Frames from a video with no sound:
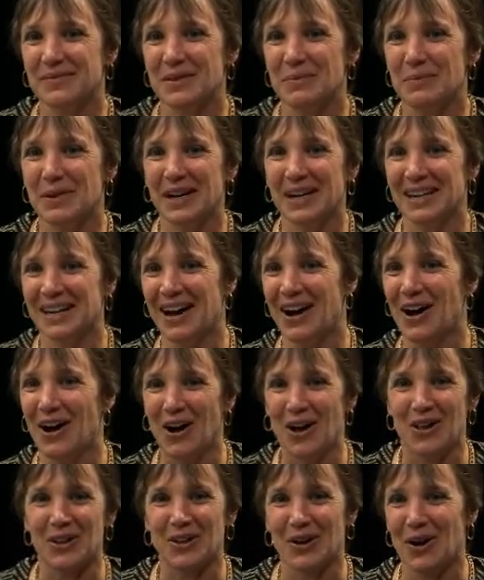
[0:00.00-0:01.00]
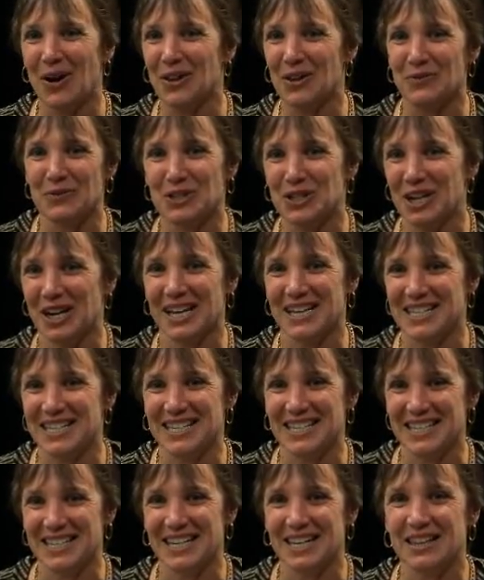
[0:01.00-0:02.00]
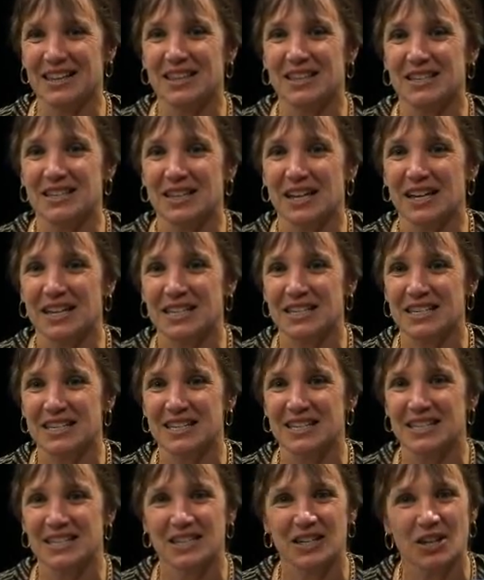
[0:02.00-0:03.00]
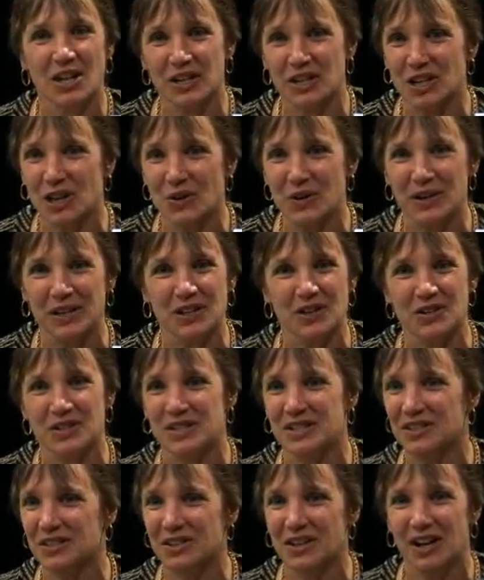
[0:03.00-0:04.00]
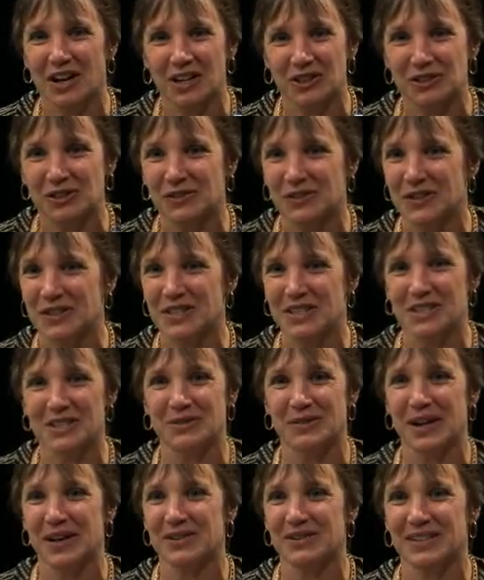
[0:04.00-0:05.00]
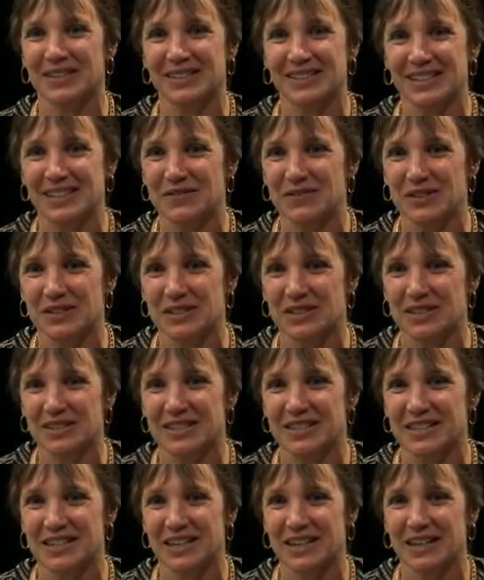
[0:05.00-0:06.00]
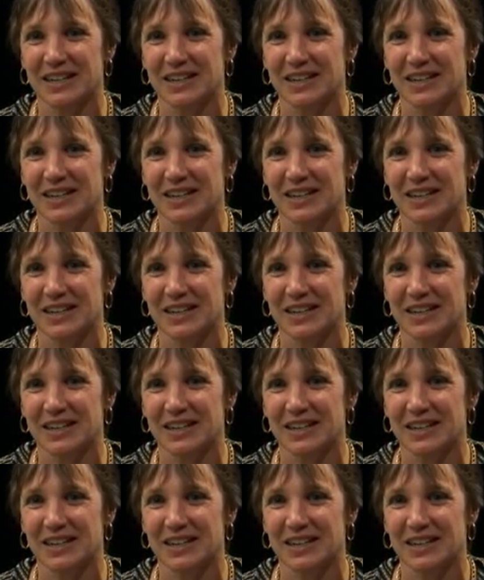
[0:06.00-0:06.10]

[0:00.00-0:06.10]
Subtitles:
But all of which, I guess, is to say that this legacy is still ongoing. There's still controversy around it, even to this day.